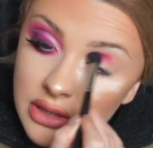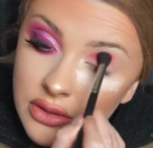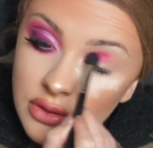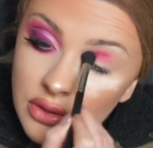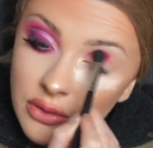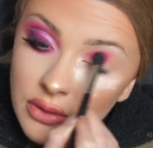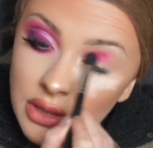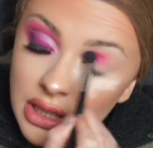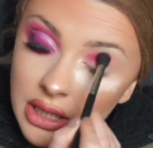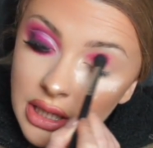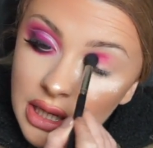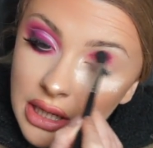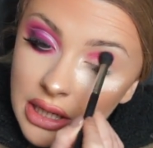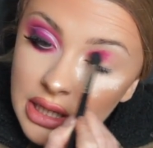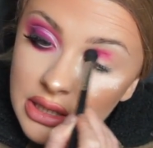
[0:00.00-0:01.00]
So you only
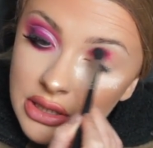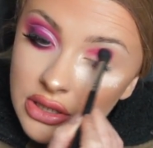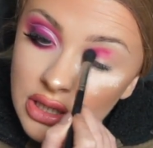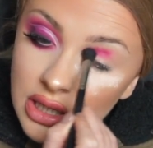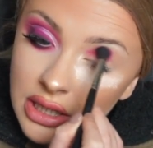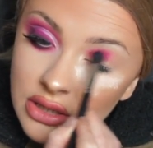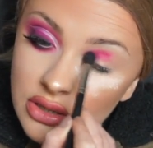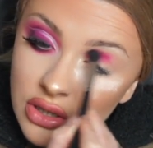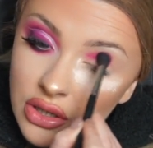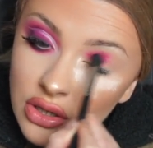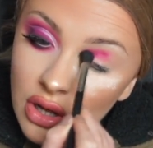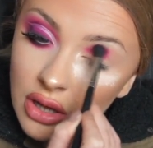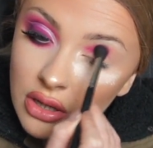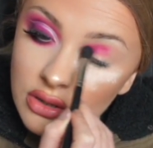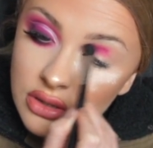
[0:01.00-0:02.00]
need literally two
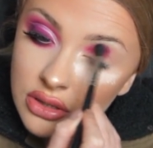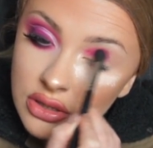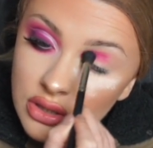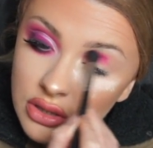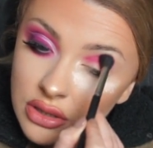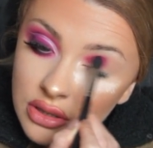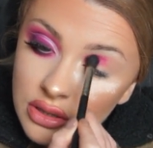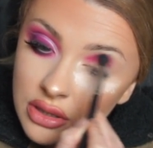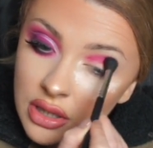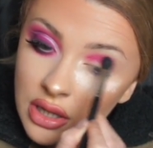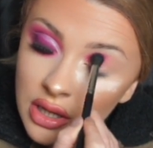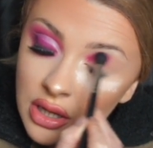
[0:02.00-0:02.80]
colours to,